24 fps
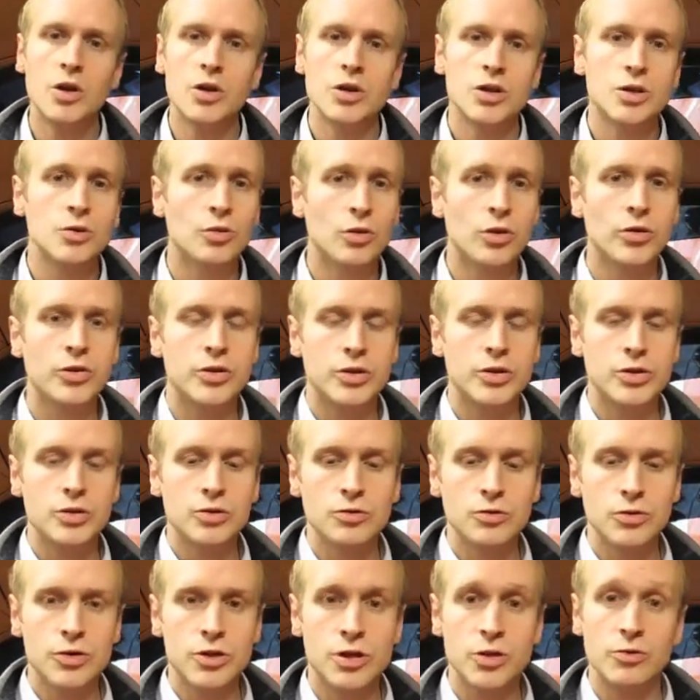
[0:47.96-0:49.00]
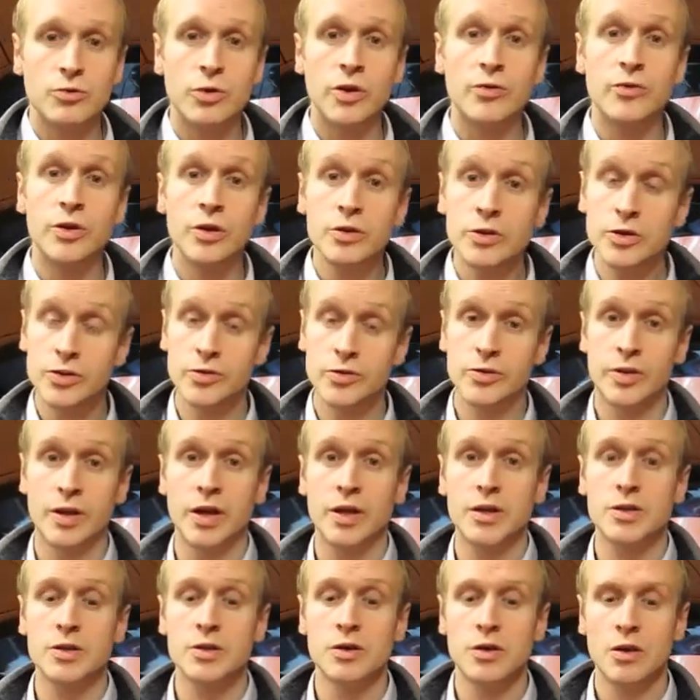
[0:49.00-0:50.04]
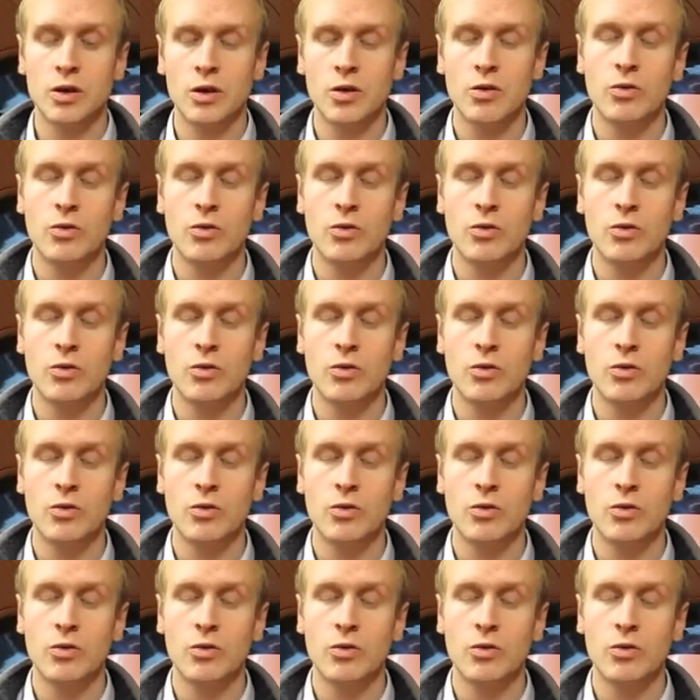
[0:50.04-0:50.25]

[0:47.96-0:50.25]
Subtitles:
So one of the tools that we've used for that